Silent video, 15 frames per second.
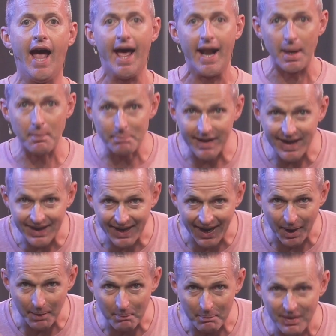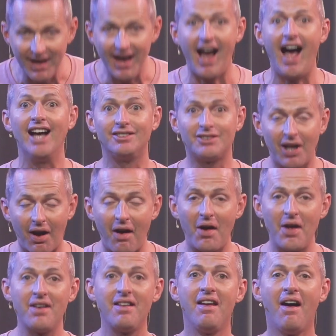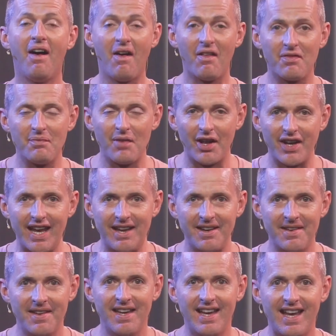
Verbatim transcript: And it made him a ton of money.